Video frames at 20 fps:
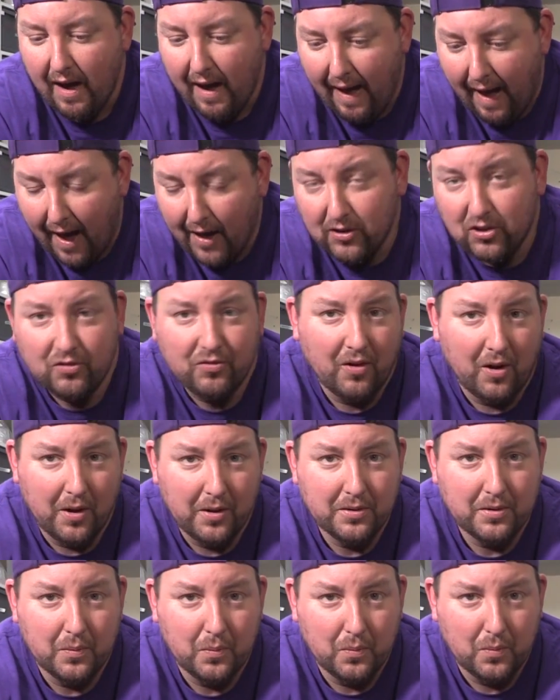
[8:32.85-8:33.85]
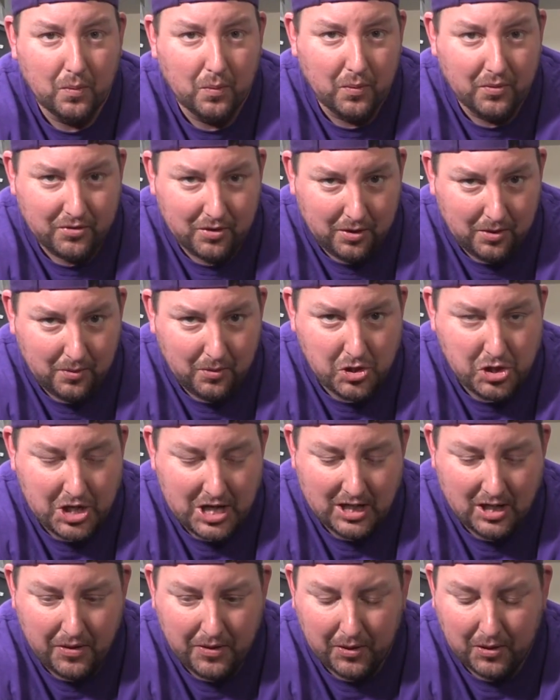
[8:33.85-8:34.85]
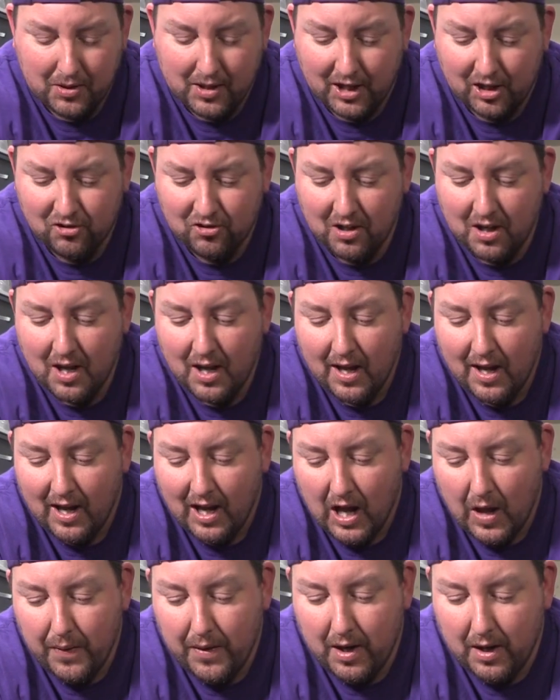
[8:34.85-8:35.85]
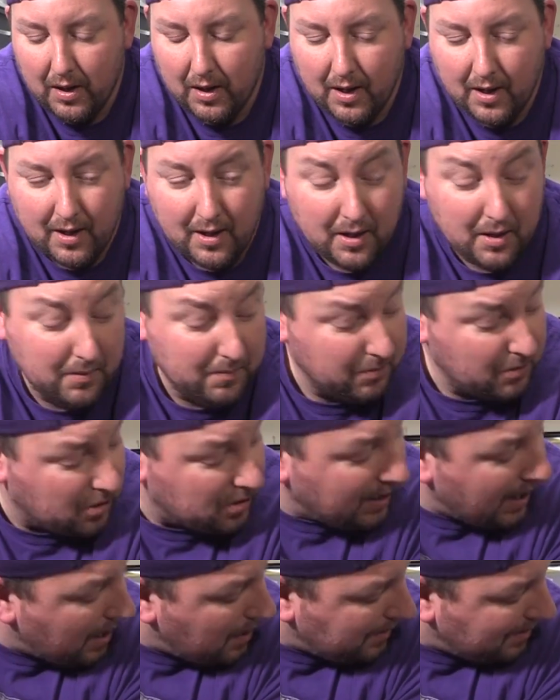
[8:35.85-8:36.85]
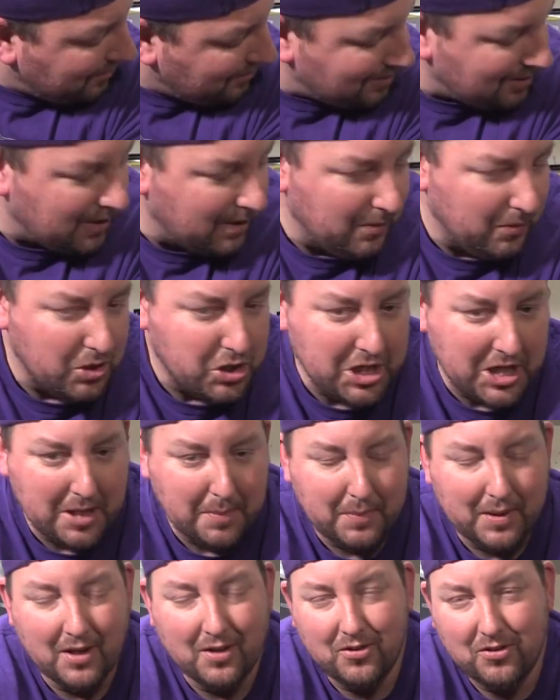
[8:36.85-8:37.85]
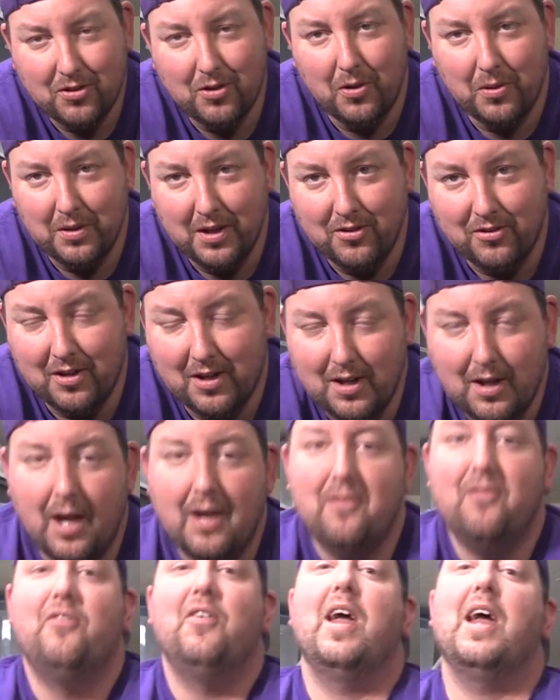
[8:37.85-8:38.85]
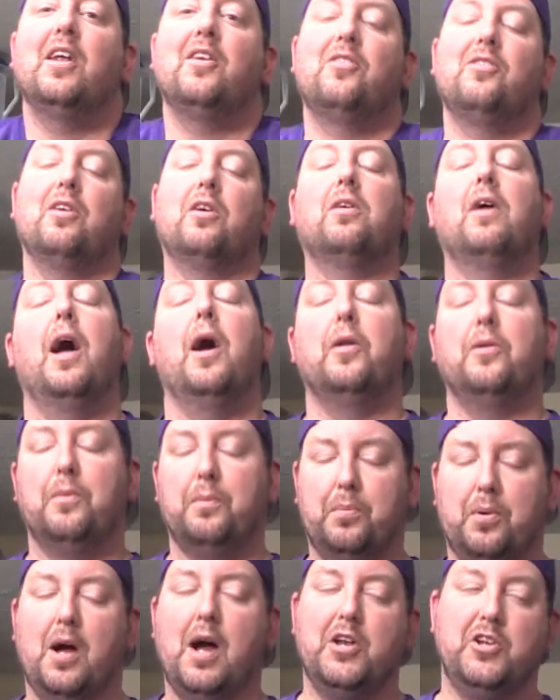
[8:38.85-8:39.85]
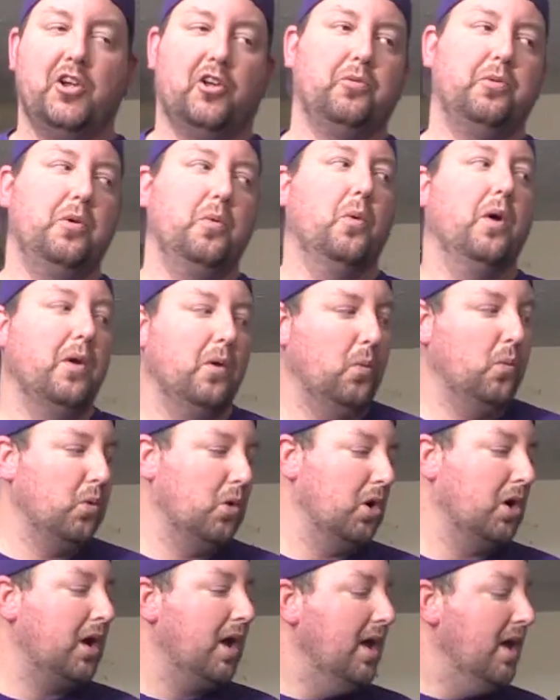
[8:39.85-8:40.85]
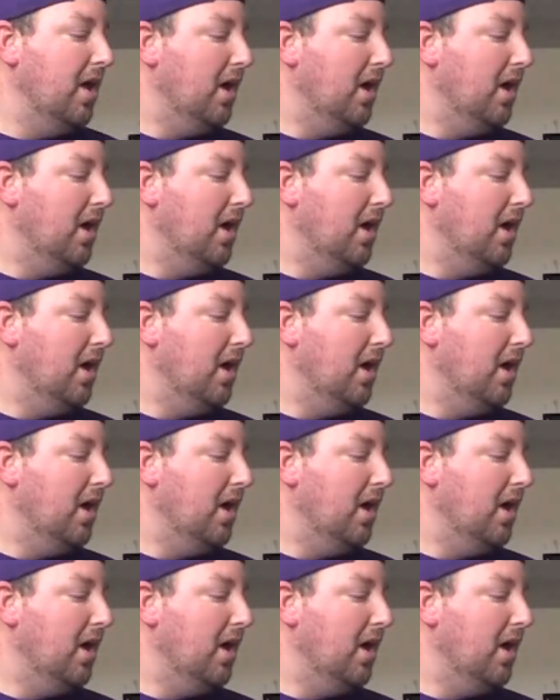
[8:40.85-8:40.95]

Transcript: Asphalt was a new gene to the collection. And then clown isn't a new gene, but it certainly is going to advance the clown projects we want to work.